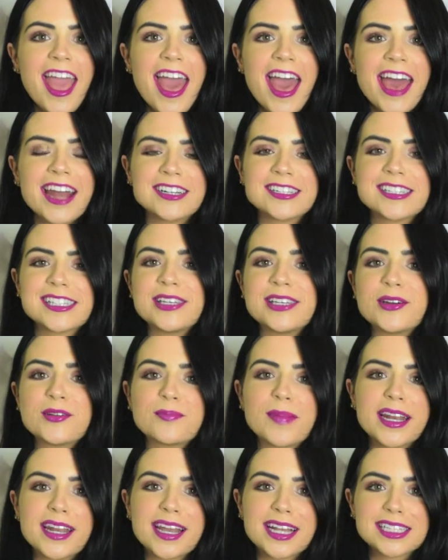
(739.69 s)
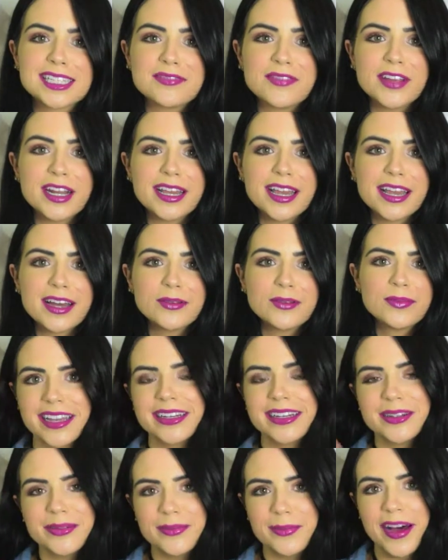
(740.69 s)
and I'll see you in my next video.
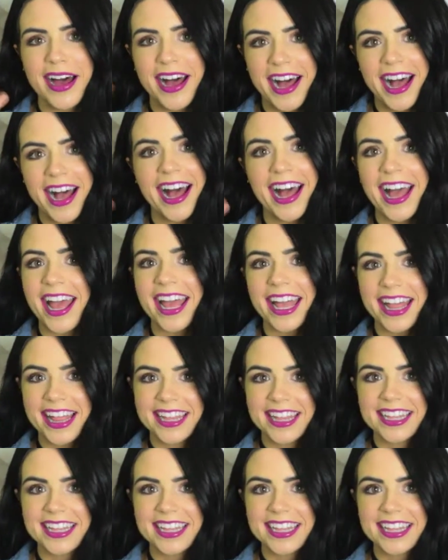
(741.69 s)
Bye!